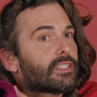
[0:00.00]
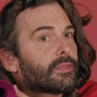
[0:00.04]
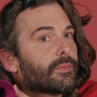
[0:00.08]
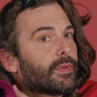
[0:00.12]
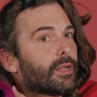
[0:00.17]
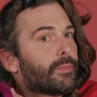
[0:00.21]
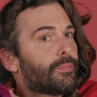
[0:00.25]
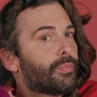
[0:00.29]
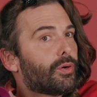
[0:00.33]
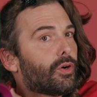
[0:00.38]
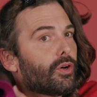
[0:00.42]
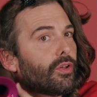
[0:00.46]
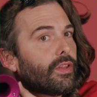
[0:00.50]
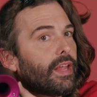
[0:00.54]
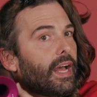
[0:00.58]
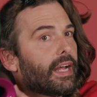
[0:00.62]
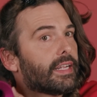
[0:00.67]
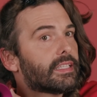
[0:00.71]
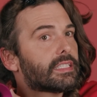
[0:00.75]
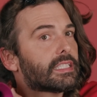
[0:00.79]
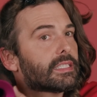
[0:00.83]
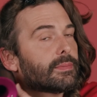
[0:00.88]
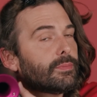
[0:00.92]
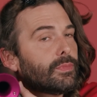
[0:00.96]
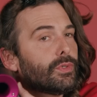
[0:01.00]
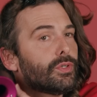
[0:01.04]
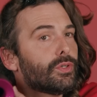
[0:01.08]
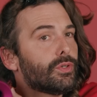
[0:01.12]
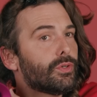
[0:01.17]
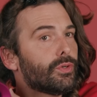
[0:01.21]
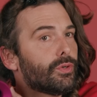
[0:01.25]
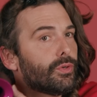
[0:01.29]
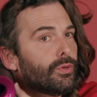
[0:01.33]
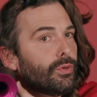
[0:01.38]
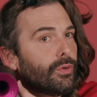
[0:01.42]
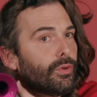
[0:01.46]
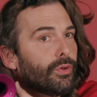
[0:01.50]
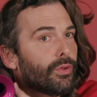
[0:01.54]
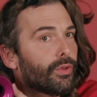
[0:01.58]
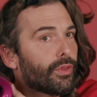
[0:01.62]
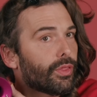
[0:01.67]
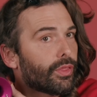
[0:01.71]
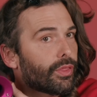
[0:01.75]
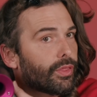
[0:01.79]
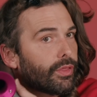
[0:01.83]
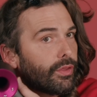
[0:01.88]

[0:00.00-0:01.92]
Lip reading: I'm gonna pull that smooth.